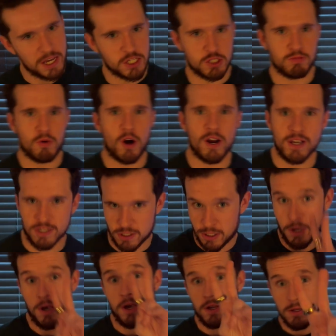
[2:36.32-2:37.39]
sprays
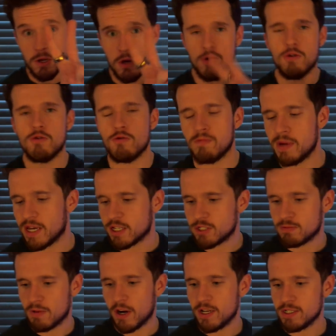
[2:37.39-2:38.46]

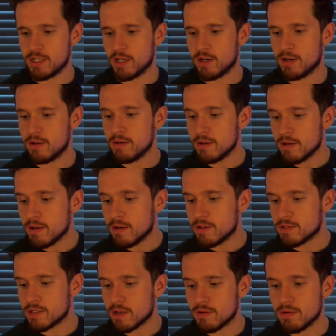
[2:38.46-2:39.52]
here.
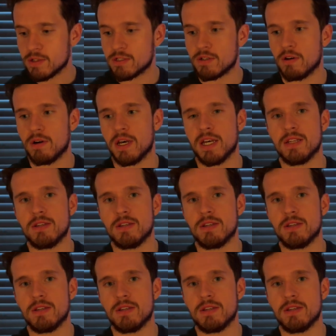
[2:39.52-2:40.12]
So let's go ahead and